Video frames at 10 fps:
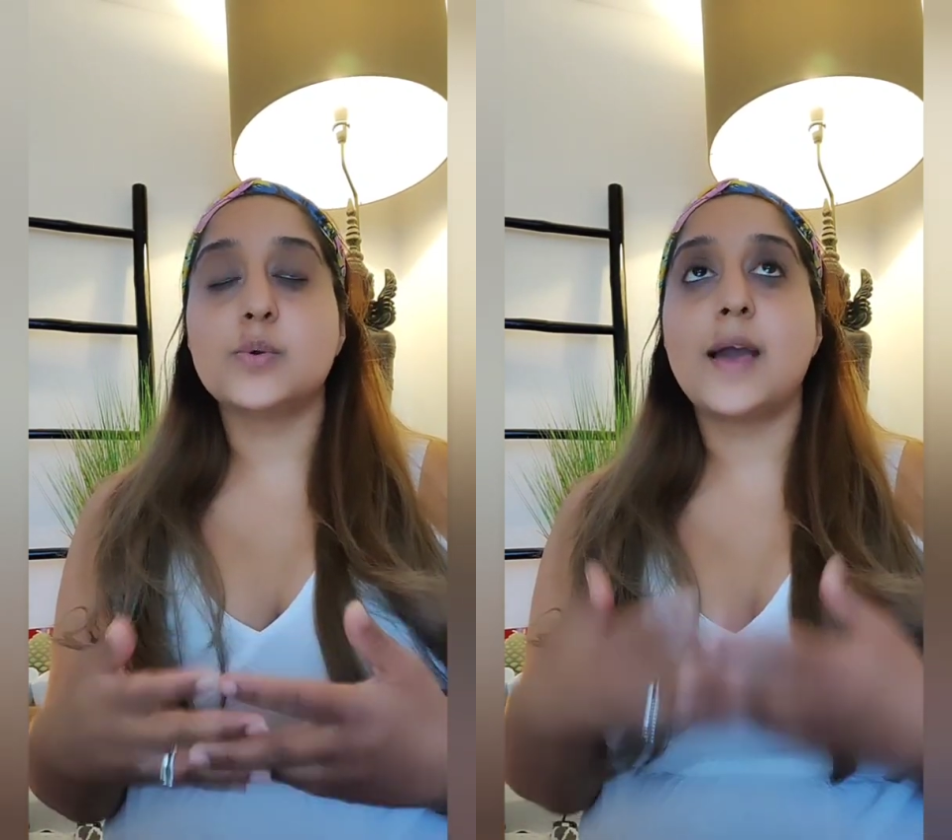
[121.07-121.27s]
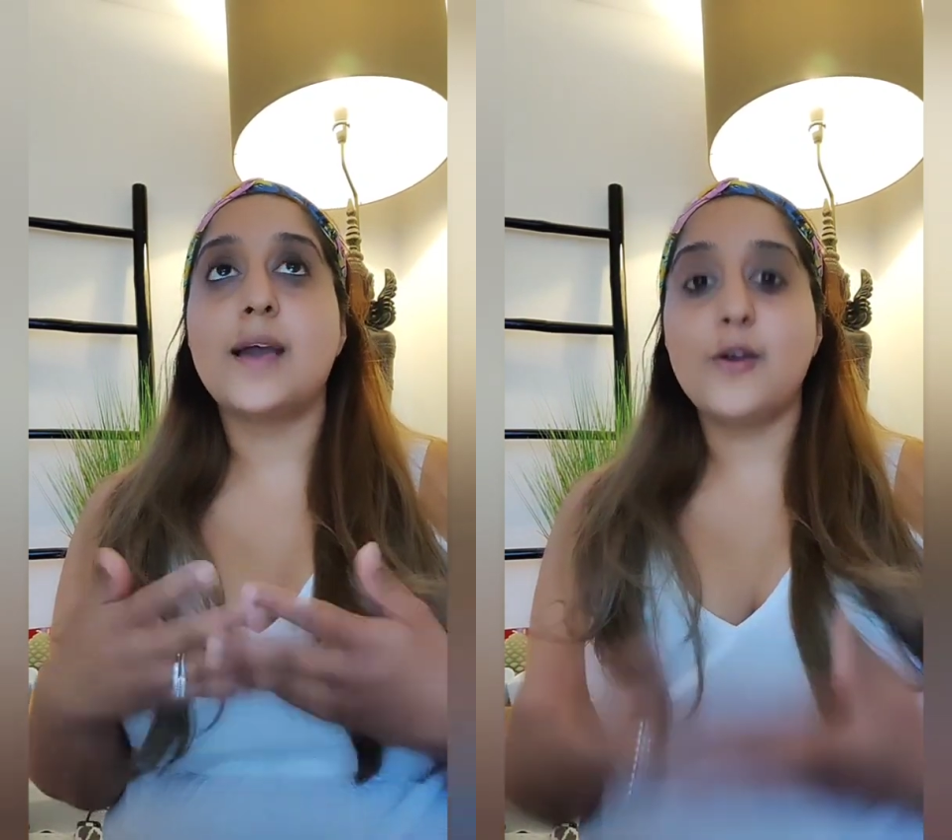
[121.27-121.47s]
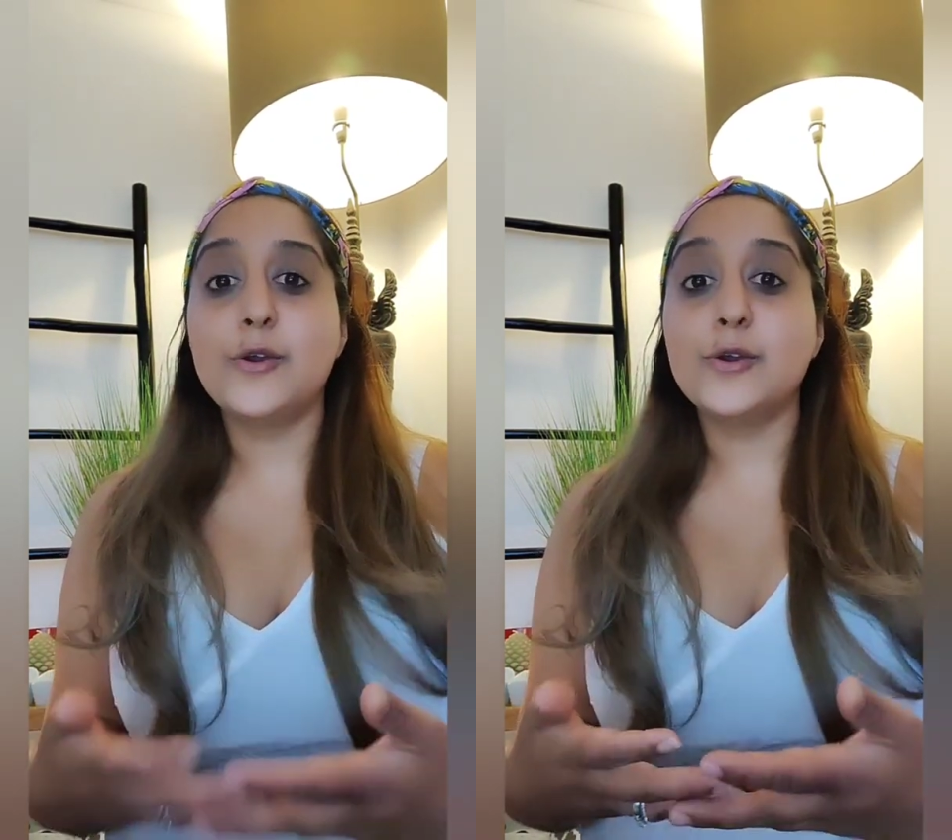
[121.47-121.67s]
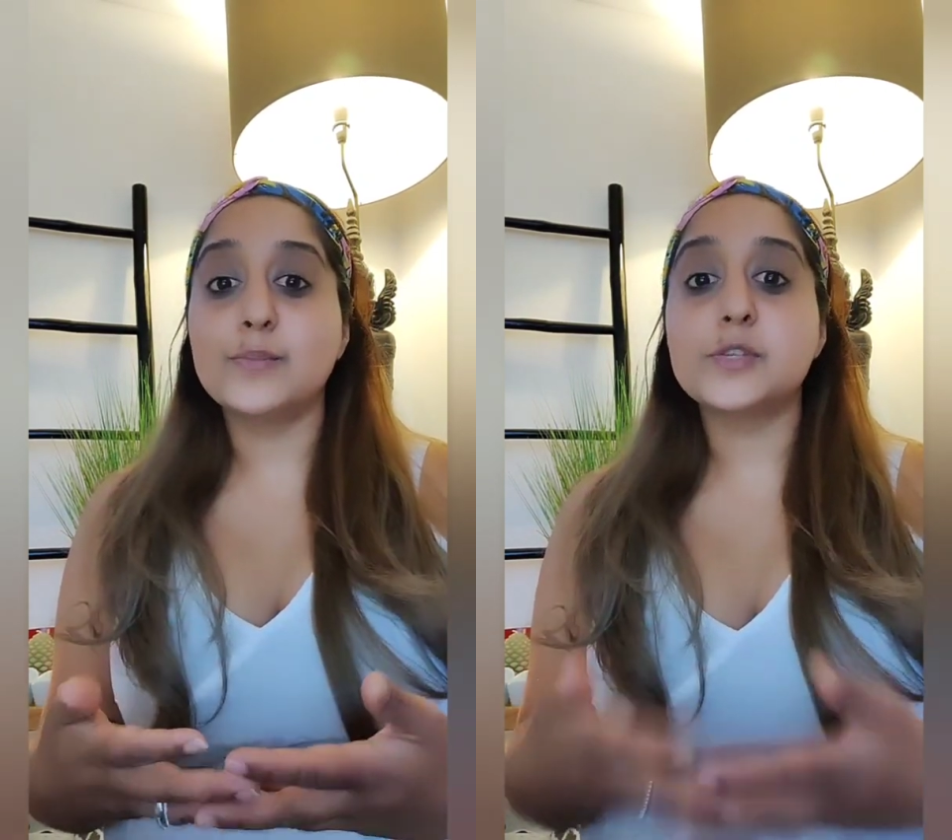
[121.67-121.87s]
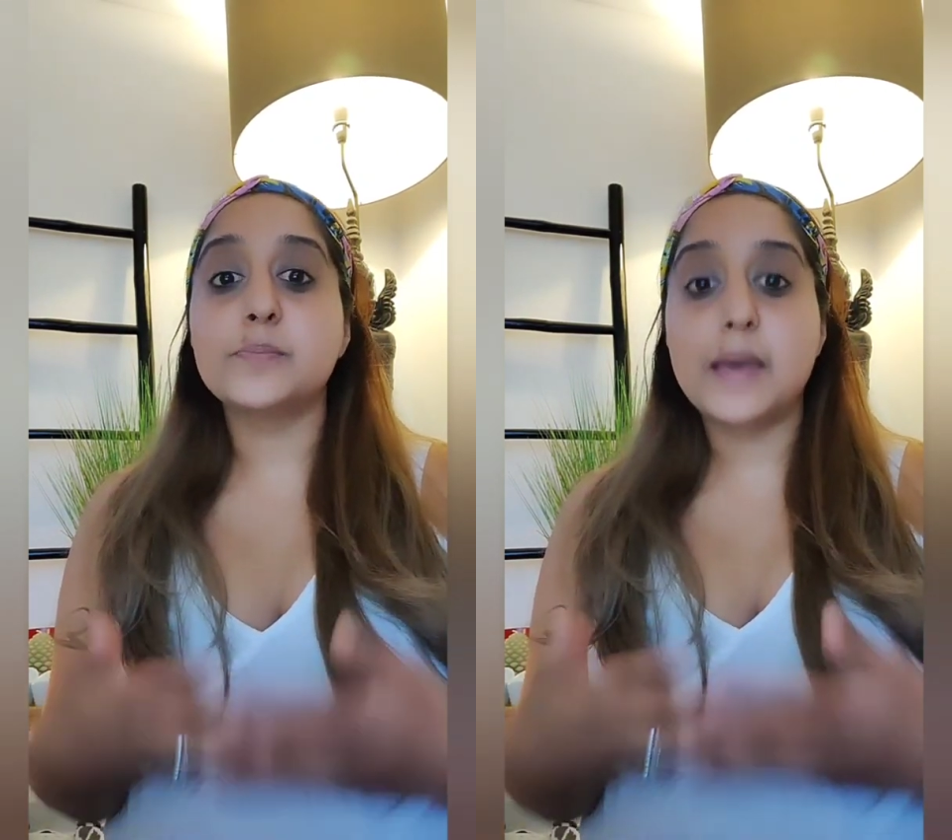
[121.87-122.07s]
at home
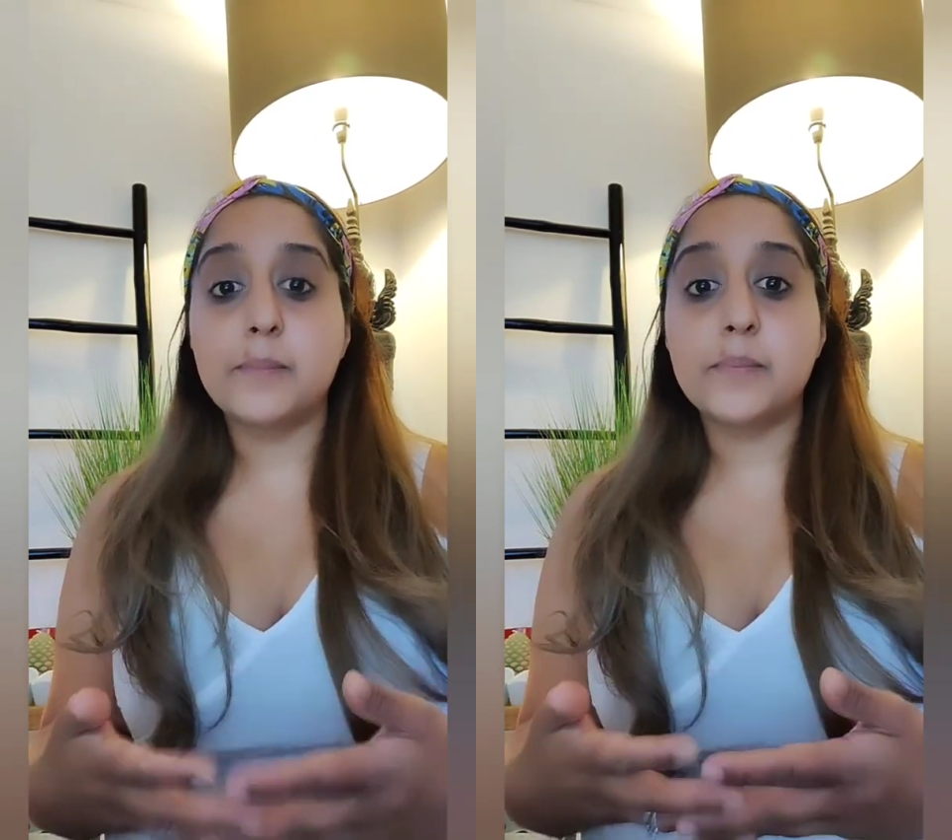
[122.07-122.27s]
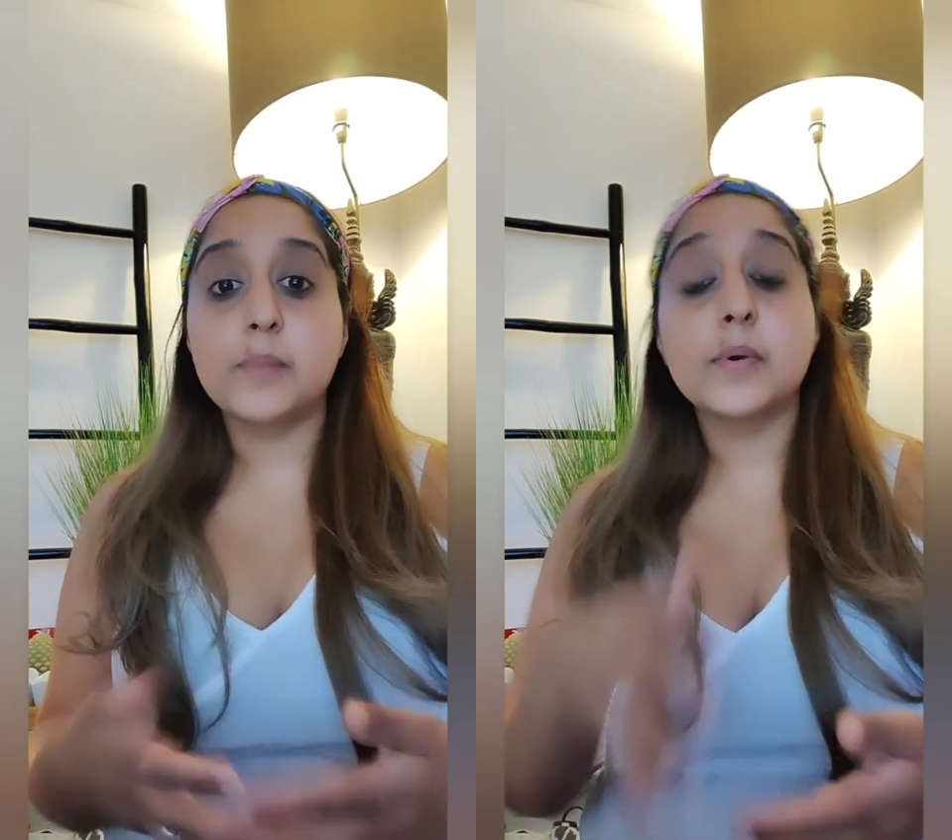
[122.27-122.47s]
to pamper, but